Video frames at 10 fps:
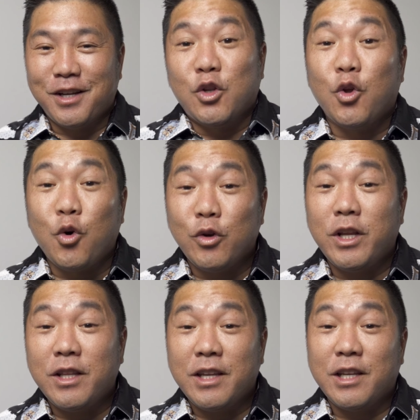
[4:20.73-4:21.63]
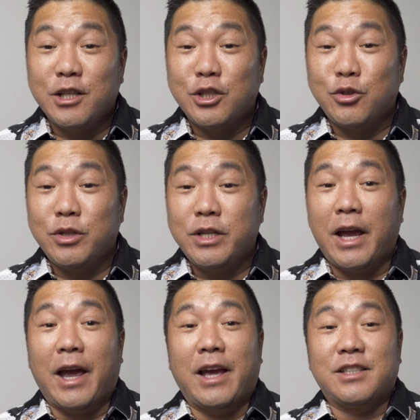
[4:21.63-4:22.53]
Known in the industry
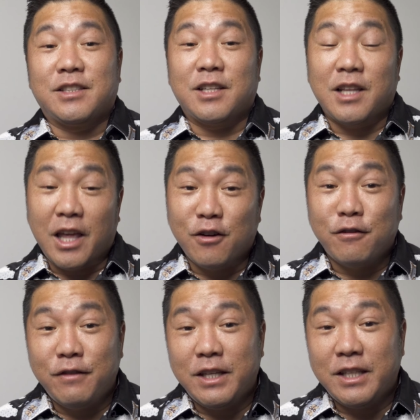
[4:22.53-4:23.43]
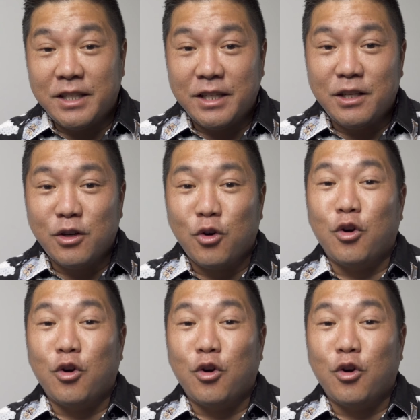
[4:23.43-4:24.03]
as LVT,